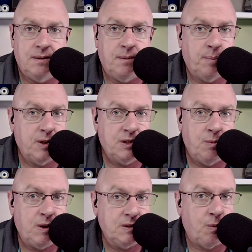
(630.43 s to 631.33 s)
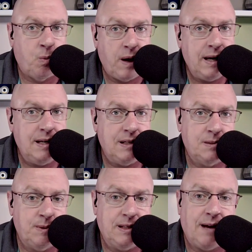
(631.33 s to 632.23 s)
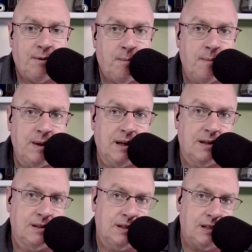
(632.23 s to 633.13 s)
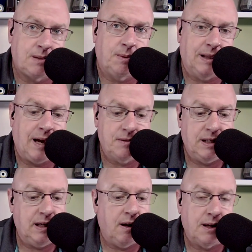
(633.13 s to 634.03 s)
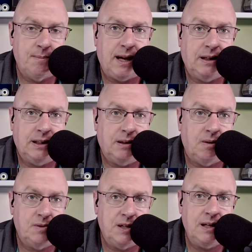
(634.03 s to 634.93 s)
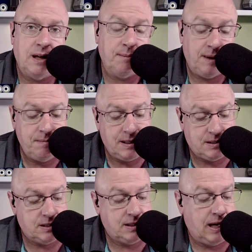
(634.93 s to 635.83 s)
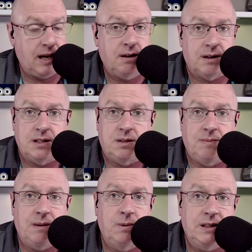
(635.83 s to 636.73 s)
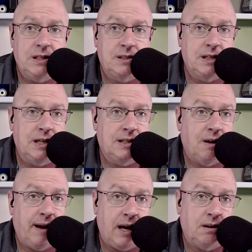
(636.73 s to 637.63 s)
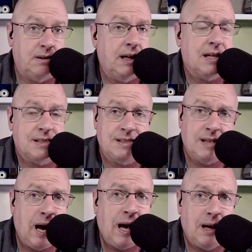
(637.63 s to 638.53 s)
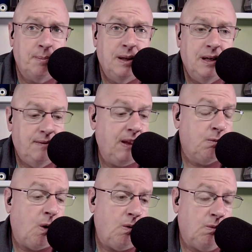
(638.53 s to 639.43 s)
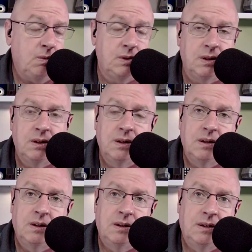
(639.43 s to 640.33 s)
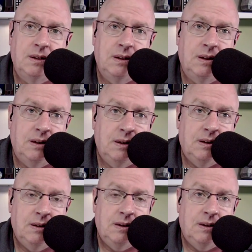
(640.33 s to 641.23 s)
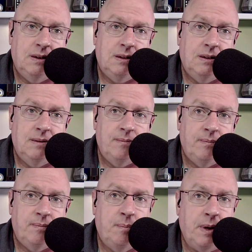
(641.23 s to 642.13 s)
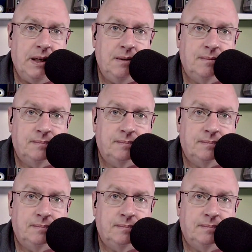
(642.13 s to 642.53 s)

the person wasn't ready to submit to Apple, but because the system allows it, it automatically goes in. And maybe it's just an anchor issue. Maybe we just need to tell Anchor, you got to stop. They won't. Right. But you